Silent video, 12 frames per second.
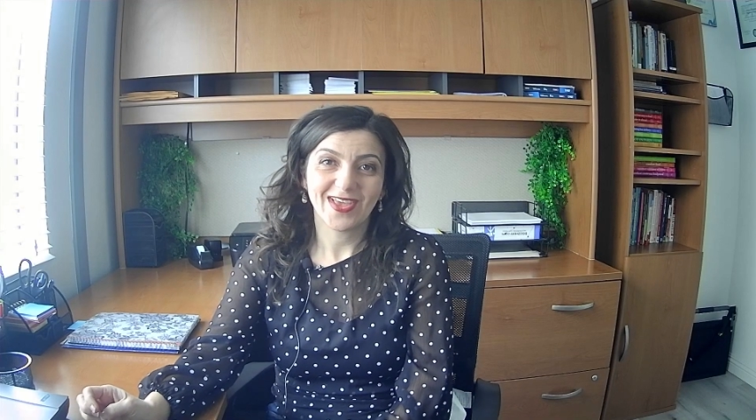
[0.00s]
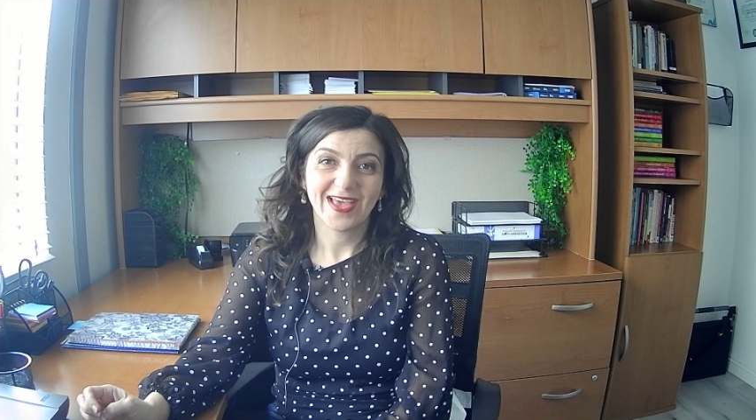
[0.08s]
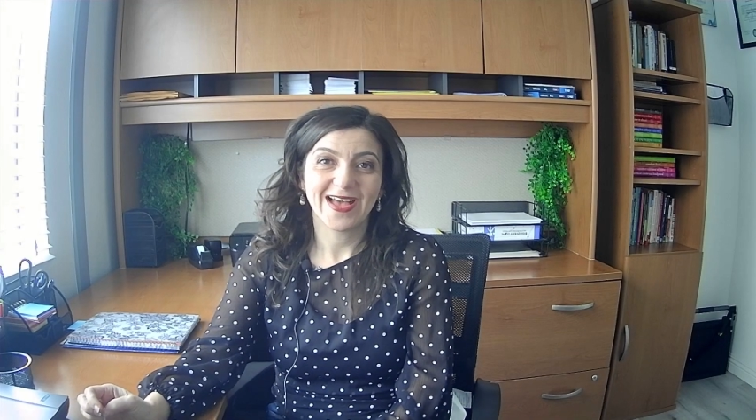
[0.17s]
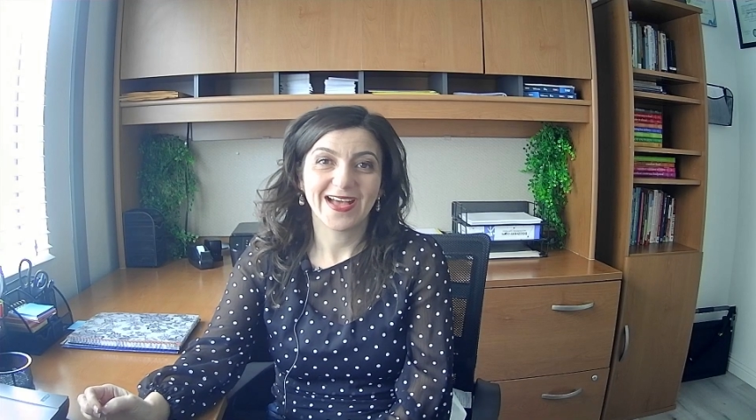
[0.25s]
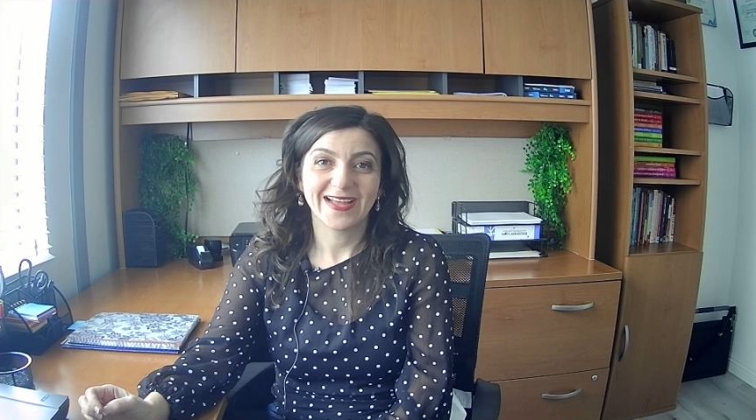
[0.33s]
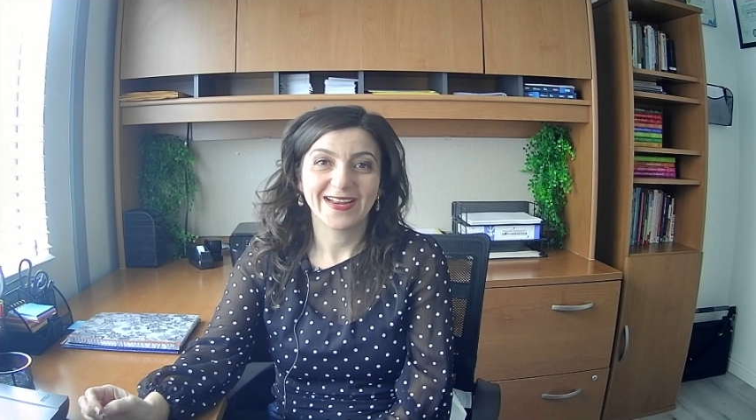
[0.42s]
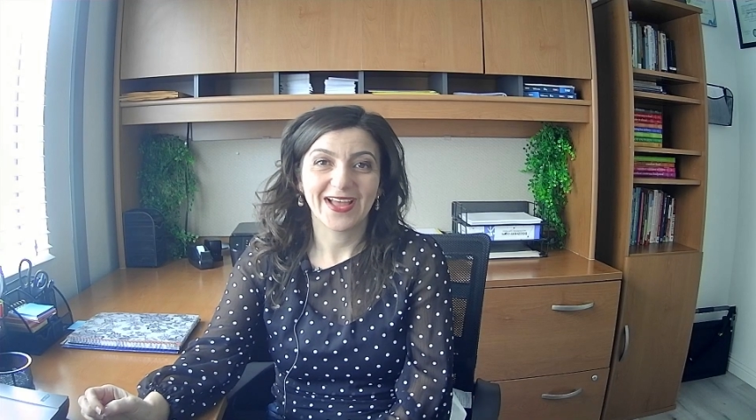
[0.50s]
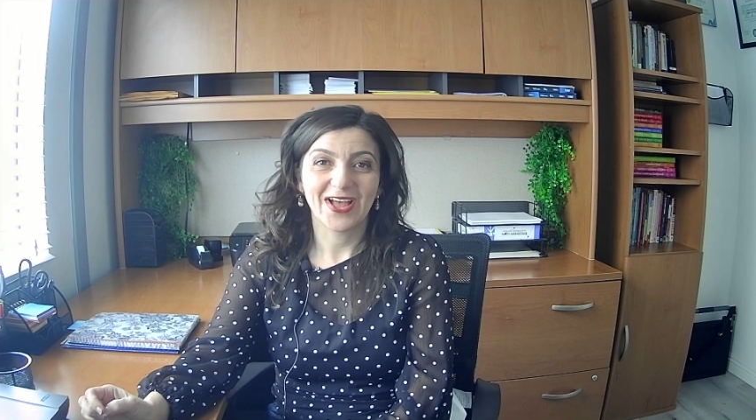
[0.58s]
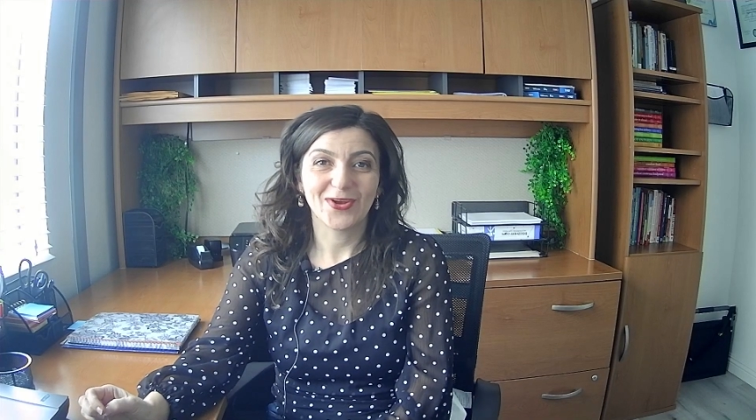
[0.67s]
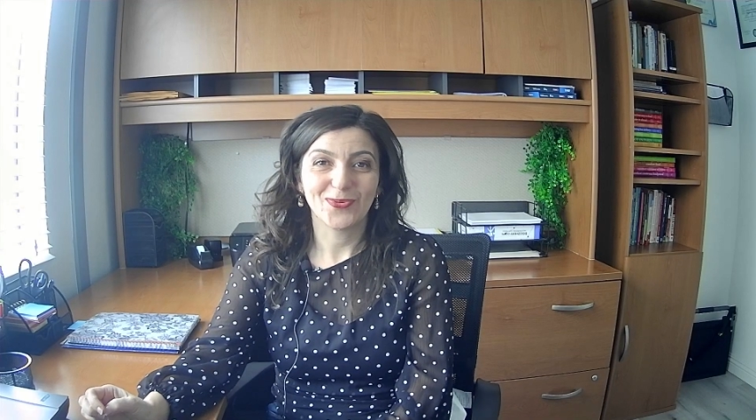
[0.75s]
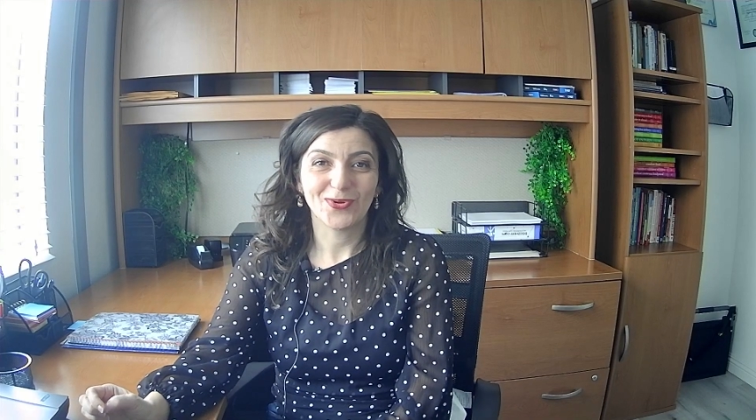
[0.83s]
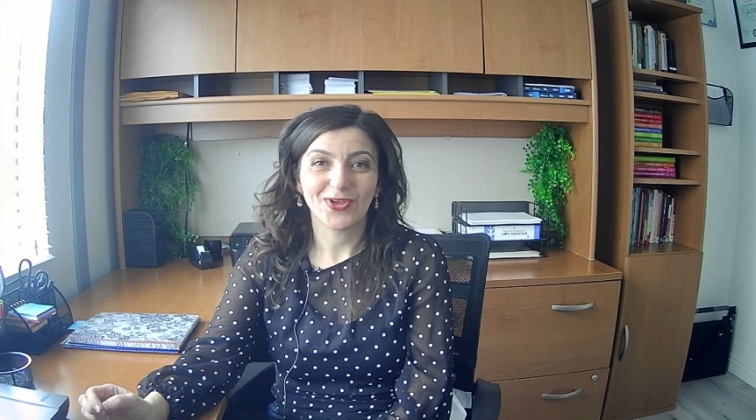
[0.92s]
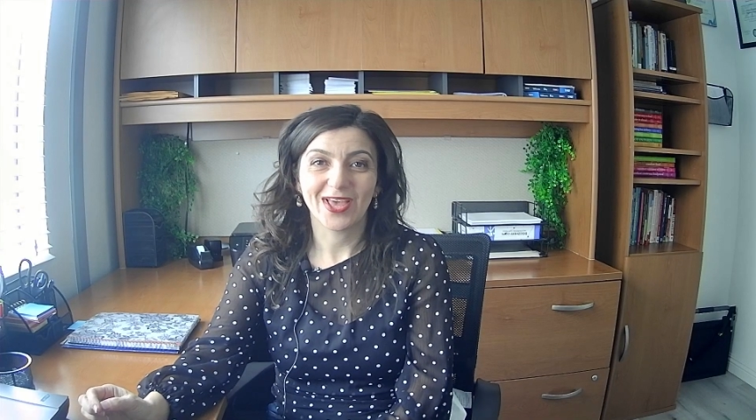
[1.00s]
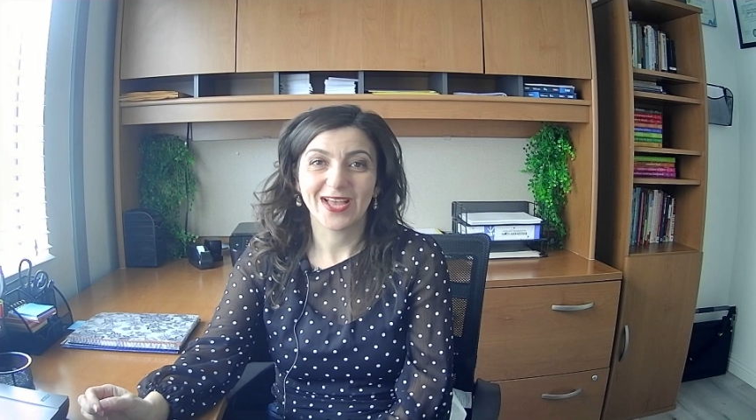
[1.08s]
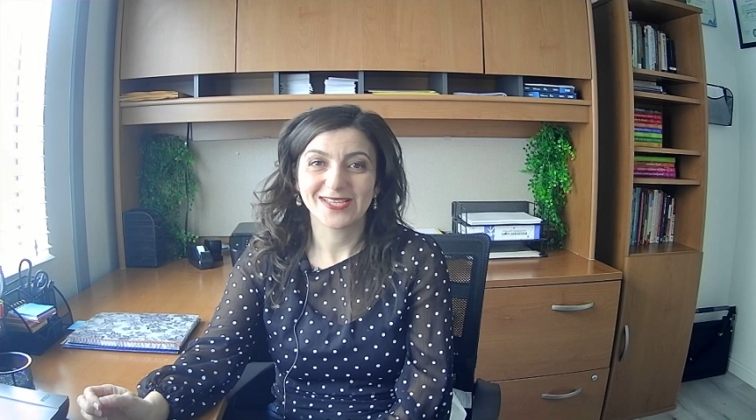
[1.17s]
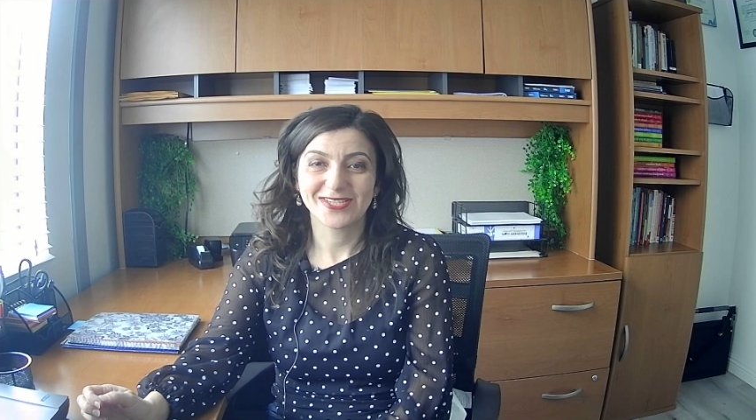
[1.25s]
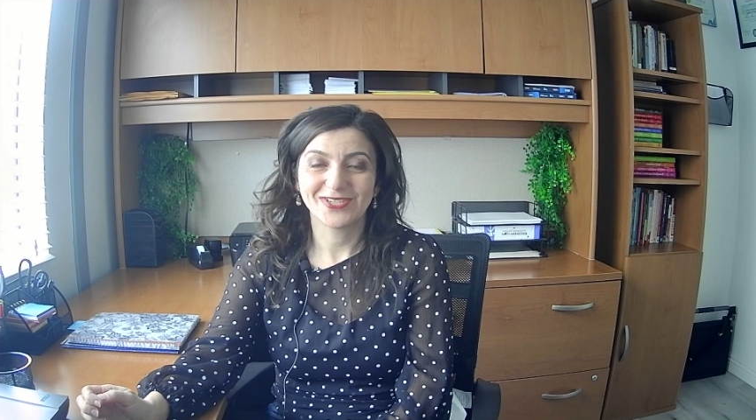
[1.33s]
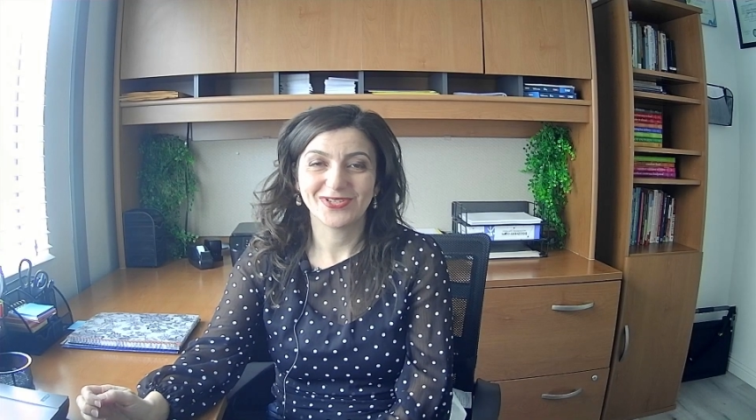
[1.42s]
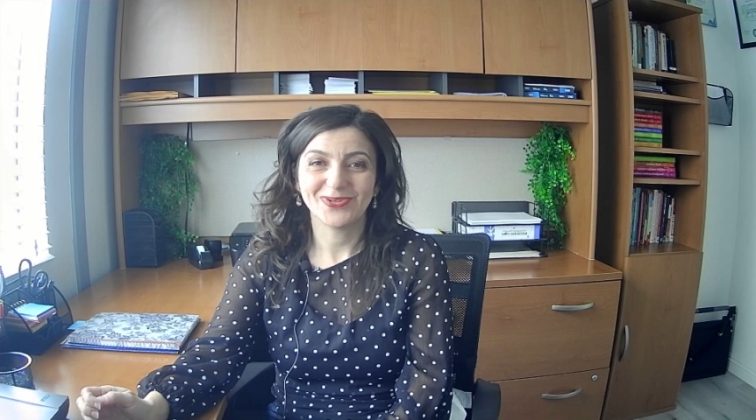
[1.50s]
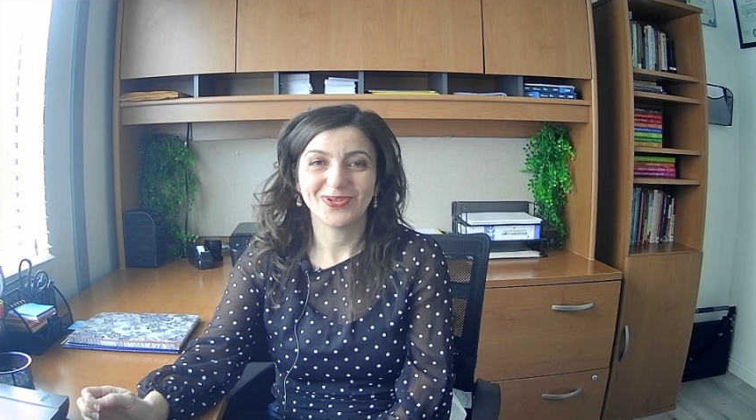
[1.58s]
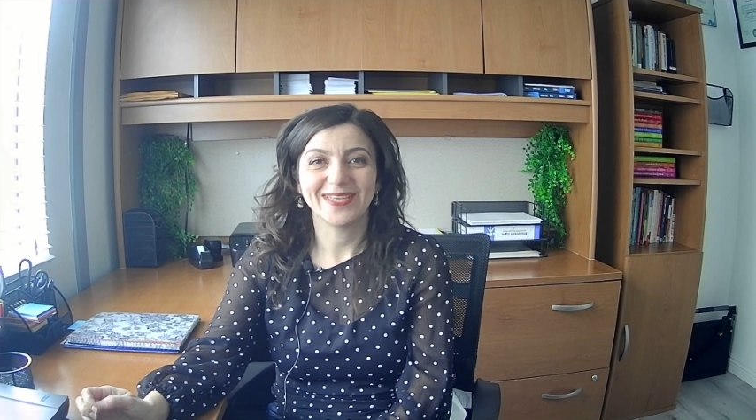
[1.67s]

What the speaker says: and I will catch you